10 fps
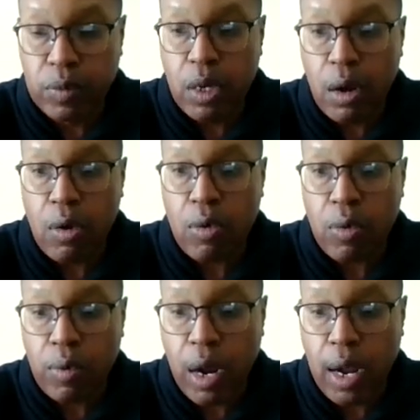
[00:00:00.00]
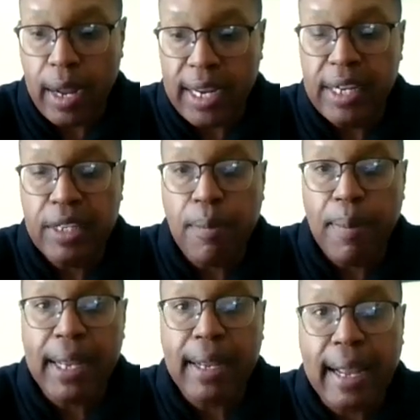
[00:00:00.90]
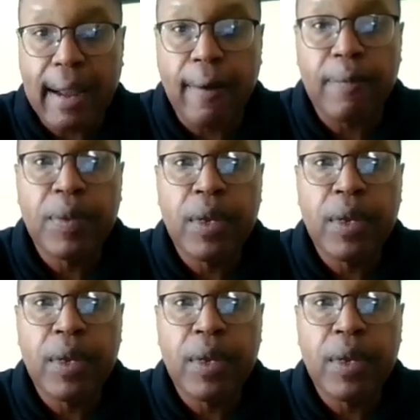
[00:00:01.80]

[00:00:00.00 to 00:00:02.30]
hitting your bank account.